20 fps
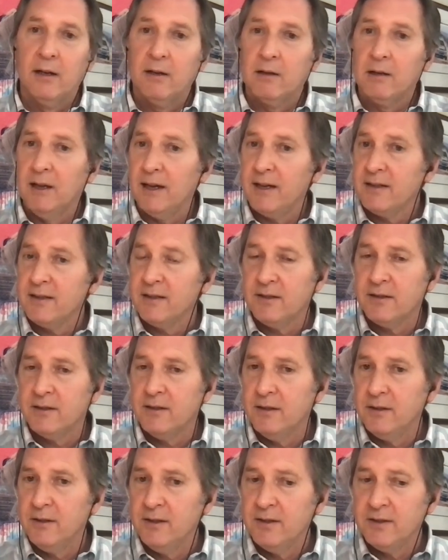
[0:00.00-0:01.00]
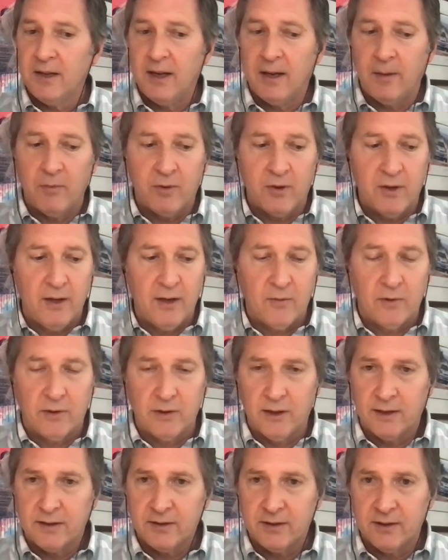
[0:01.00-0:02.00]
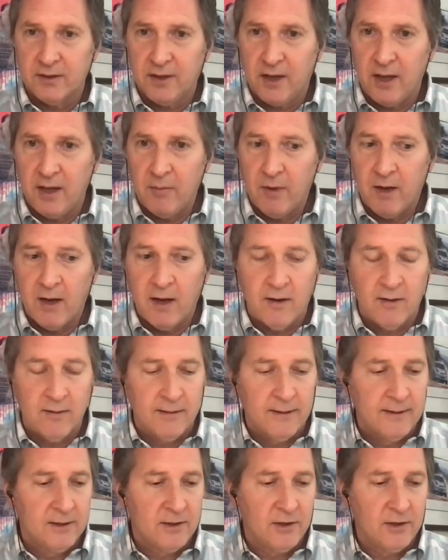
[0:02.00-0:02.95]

Lexus did the same thing. When Lexus came out,